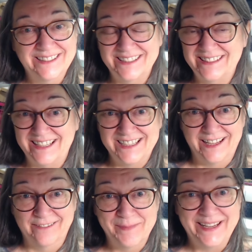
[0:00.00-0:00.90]
the
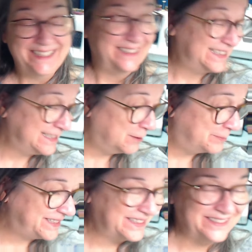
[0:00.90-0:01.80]
stitching of making this little
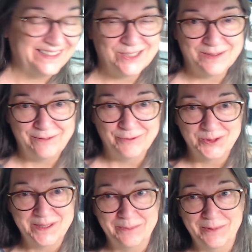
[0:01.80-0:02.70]
piece of stitchery for
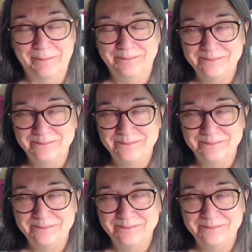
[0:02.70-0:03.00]
someone